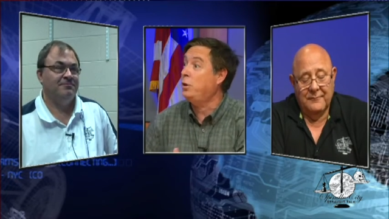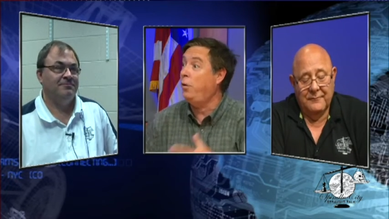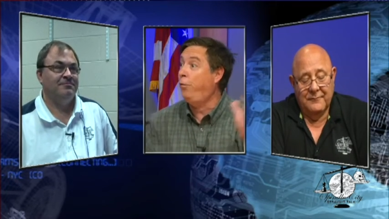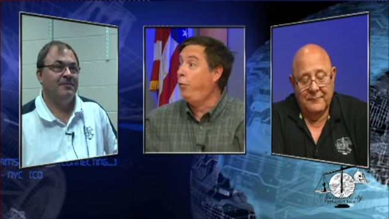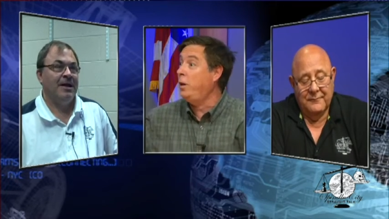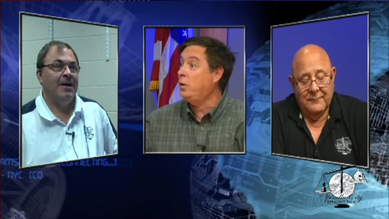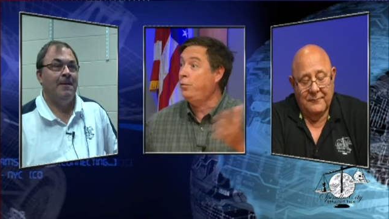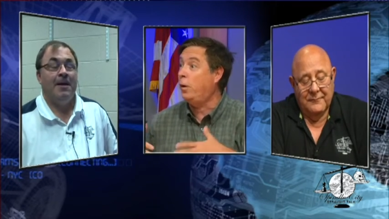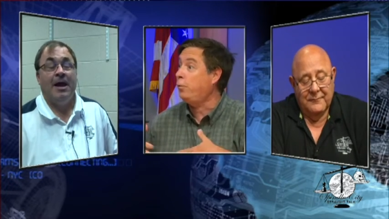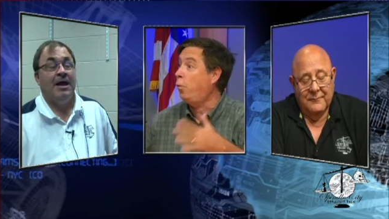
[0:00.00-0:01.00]
Speaker 1: they're free to
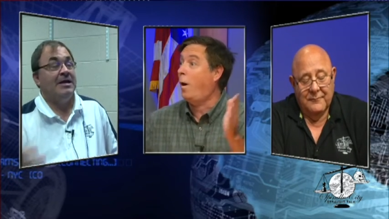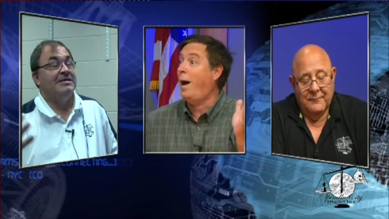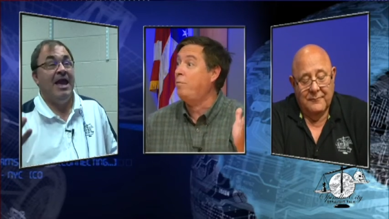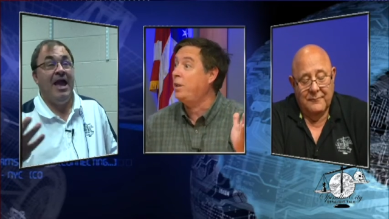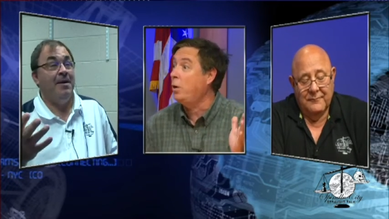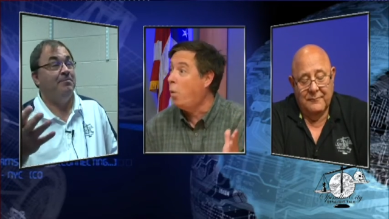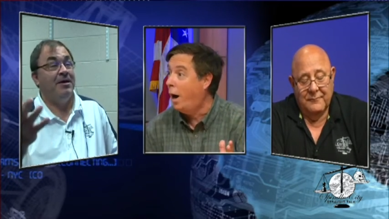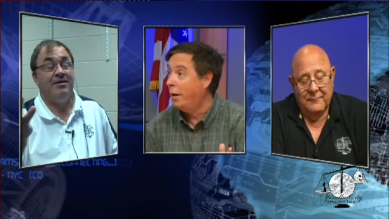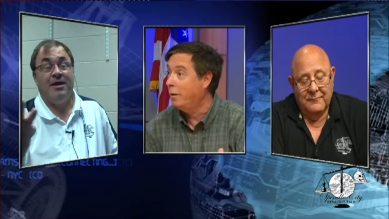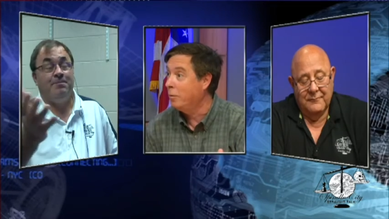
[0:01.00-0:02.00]
vote for whatever yeah, they
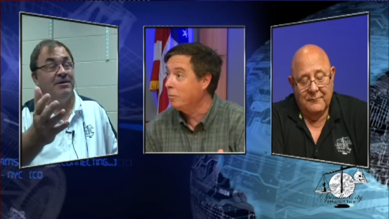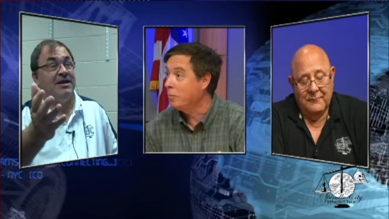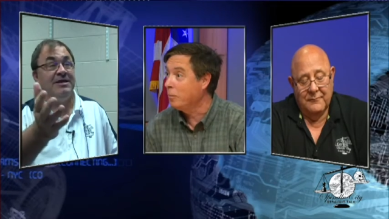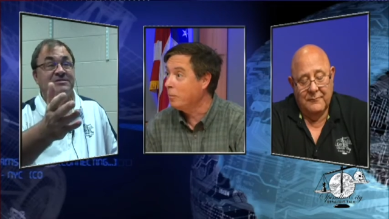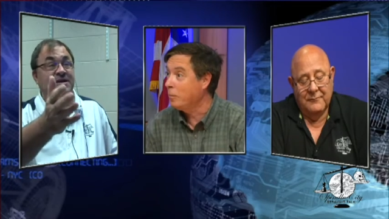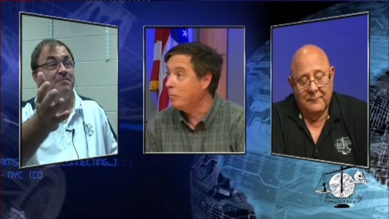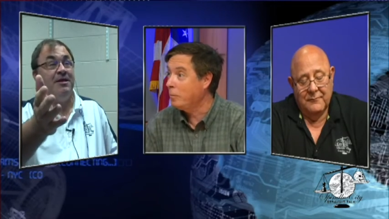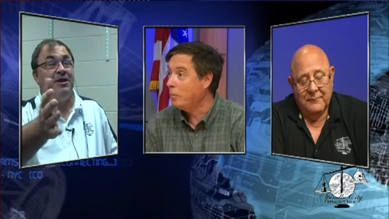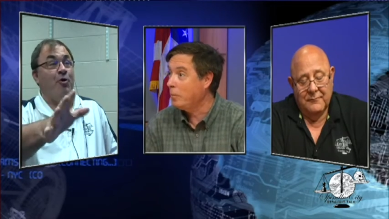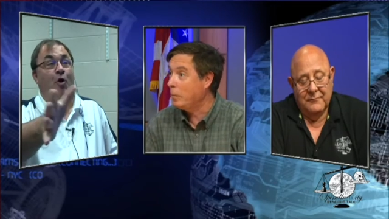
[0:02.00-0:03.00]
want. But, but his
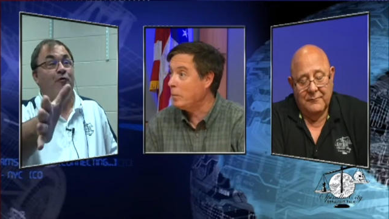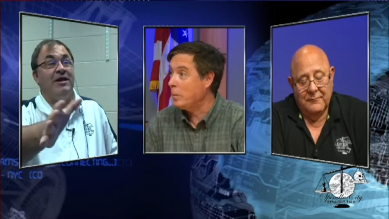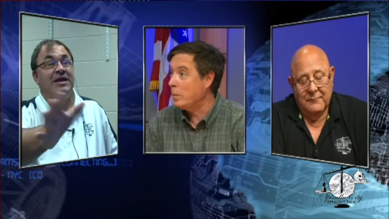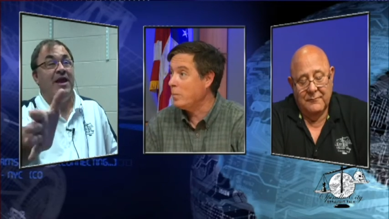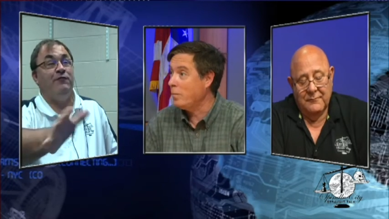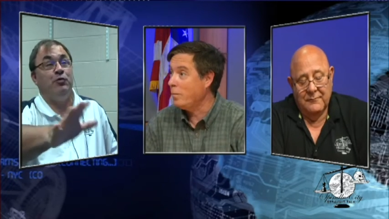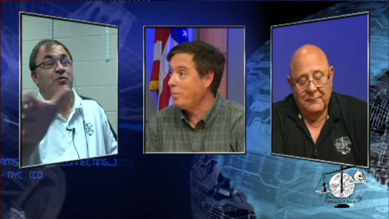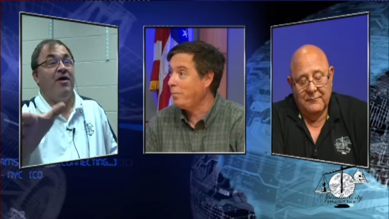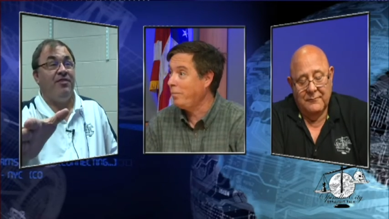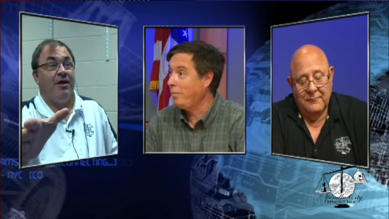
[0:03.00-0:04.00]
committee already gave you
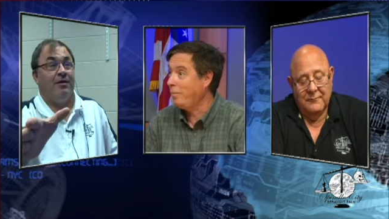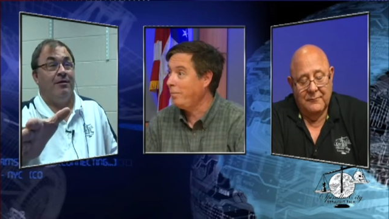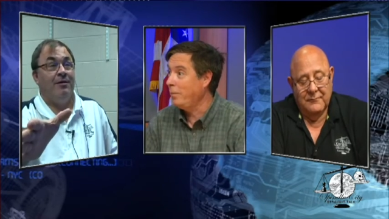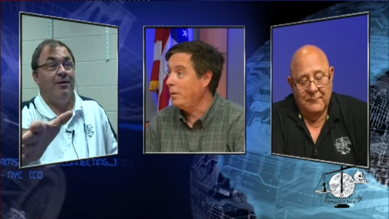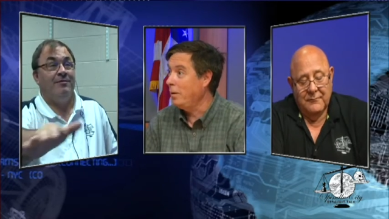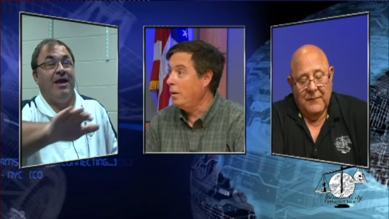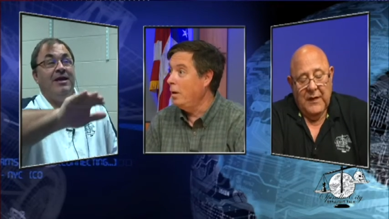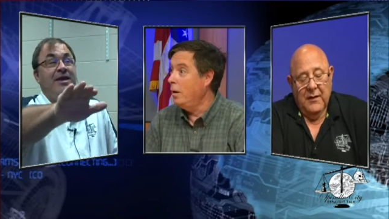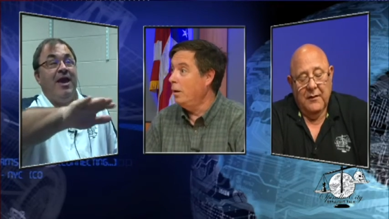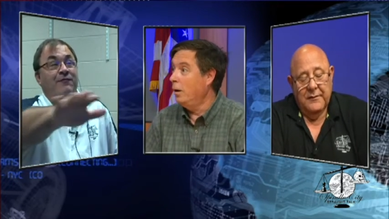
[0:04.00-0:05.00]
nothing. They
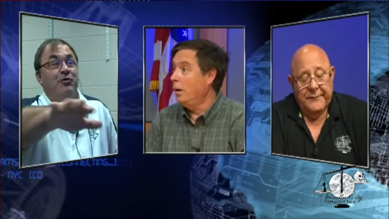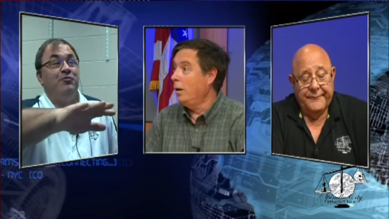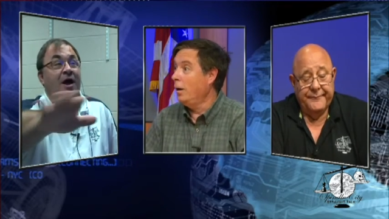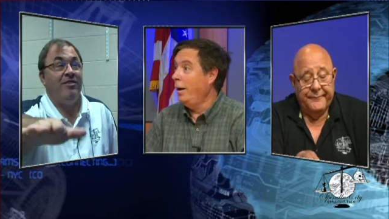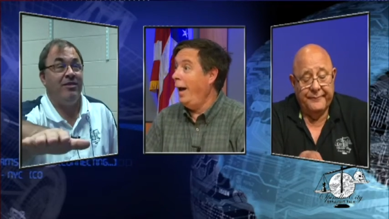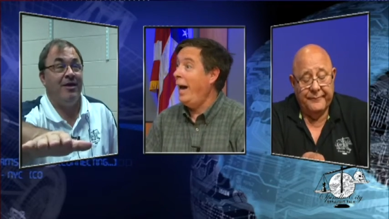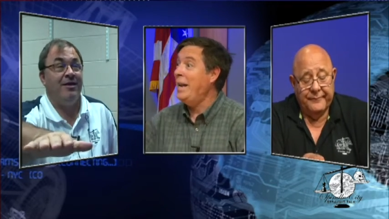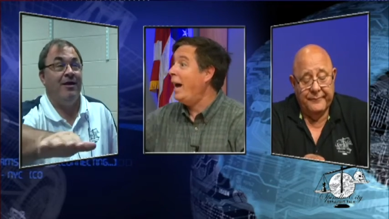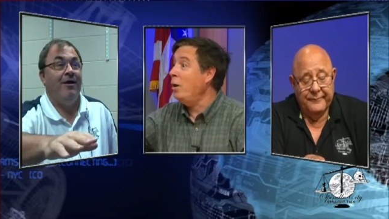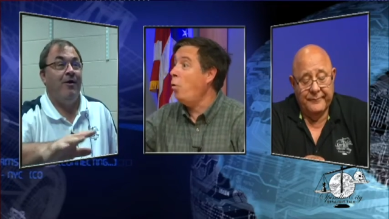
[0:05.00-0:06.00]
gave you nothing.
Speaker 2: And
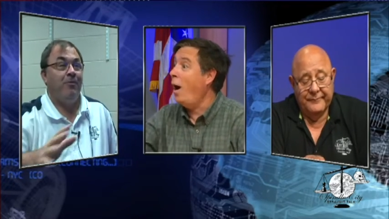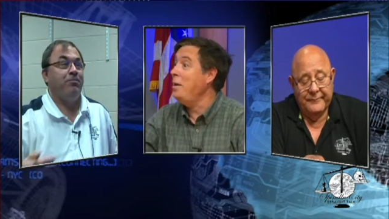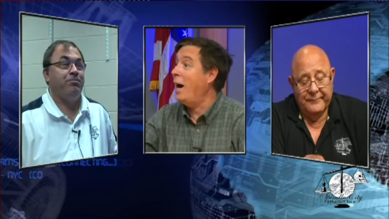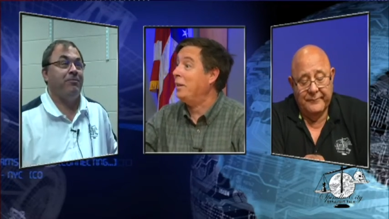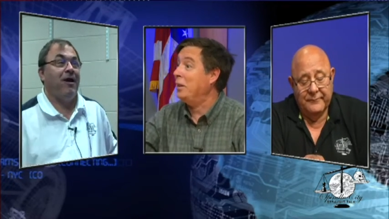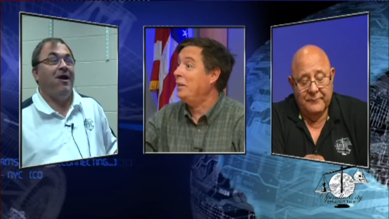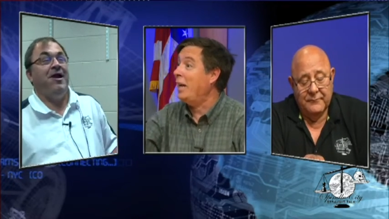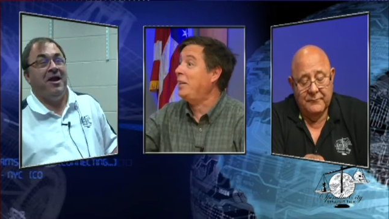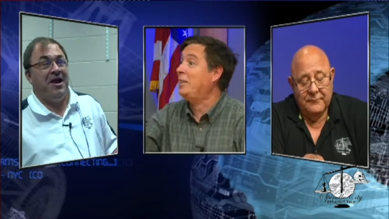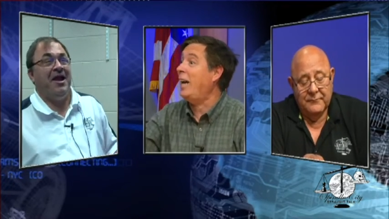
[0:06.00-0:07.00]
I don't want nothing.
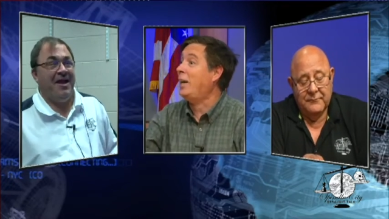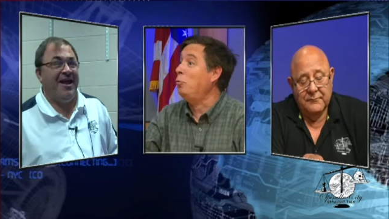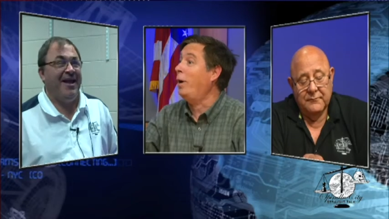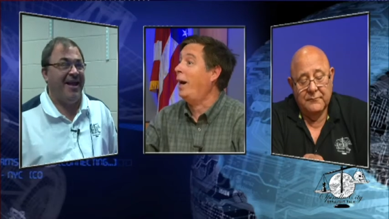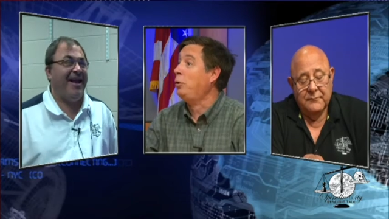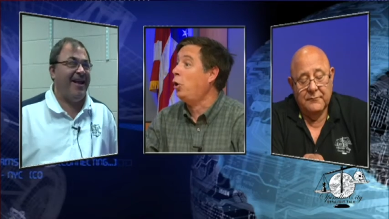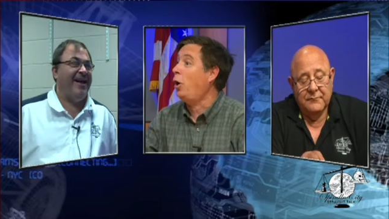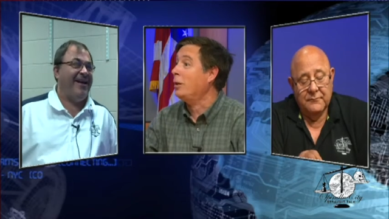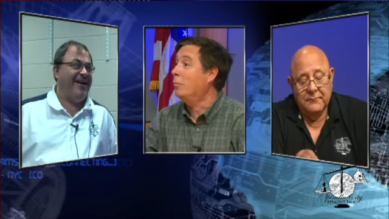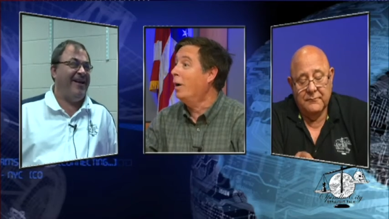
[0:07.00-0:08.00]
That's exactly what I
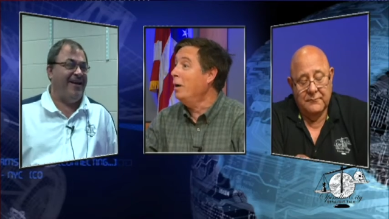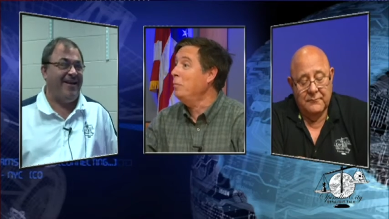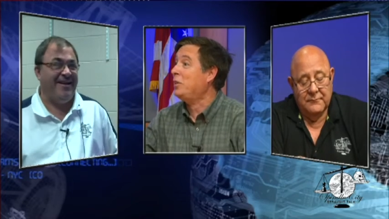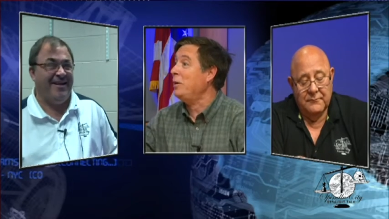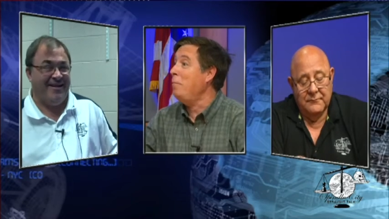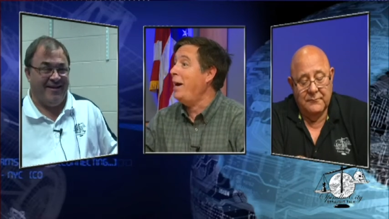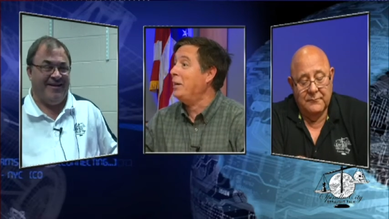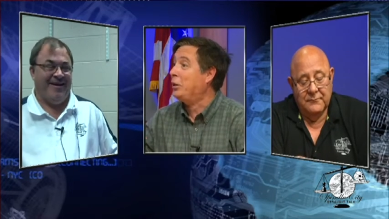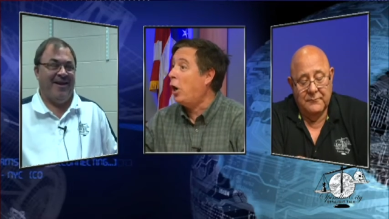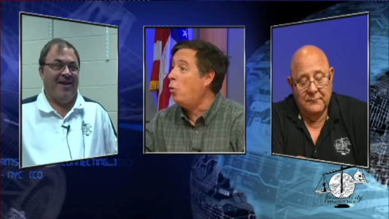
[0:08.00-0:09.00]
told them. Mister Mayor,
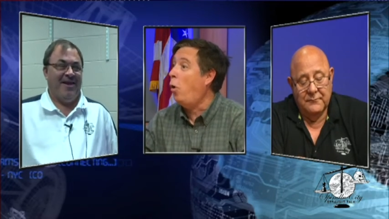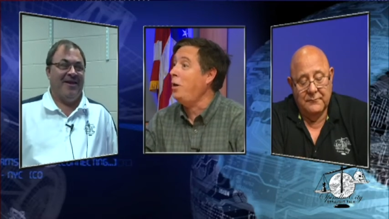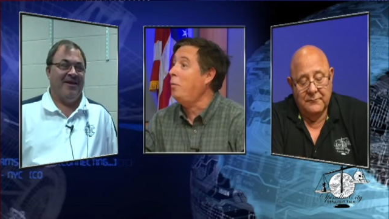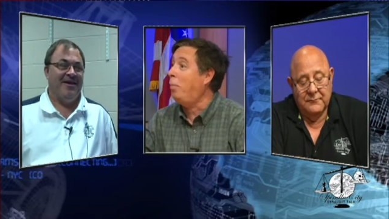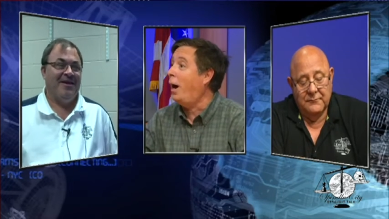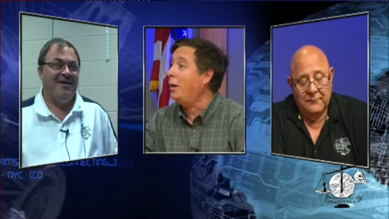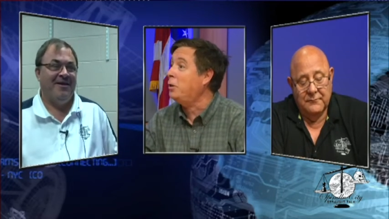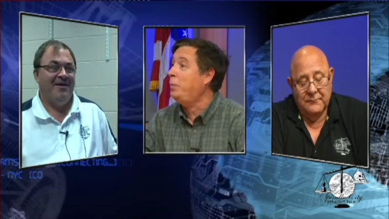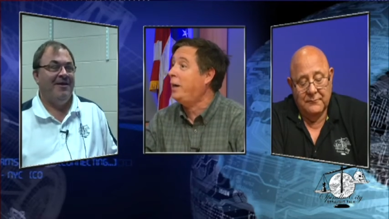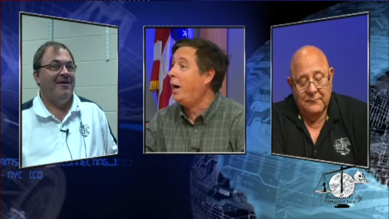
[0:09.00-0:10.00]
don't worry about
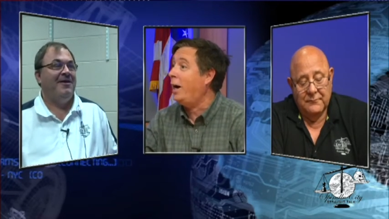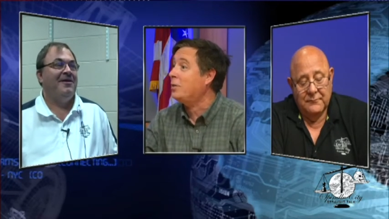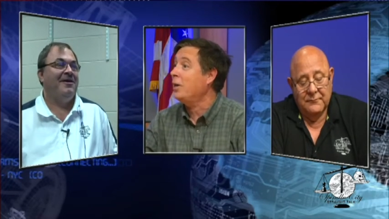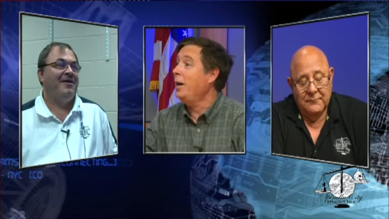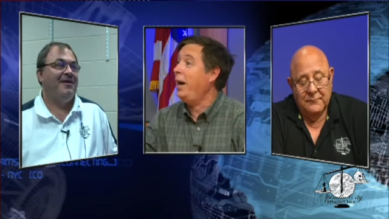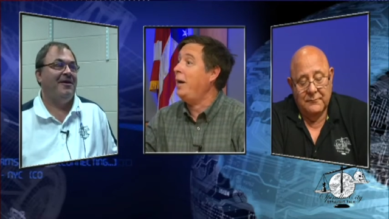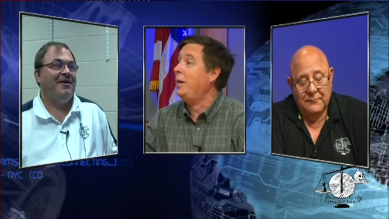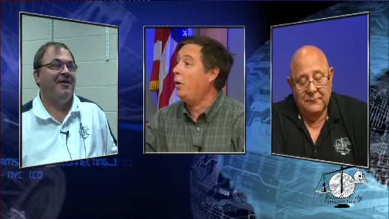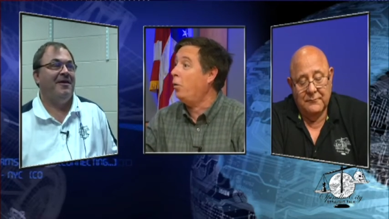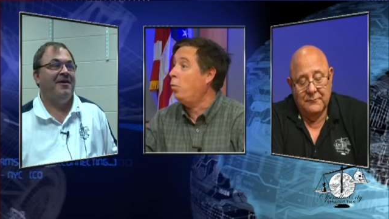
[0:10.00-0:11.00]
it, because in
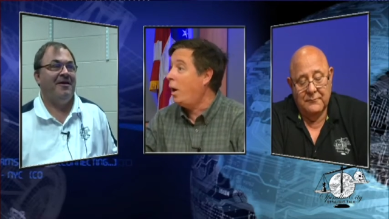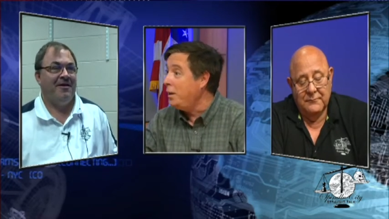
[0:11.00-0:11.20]
uh, one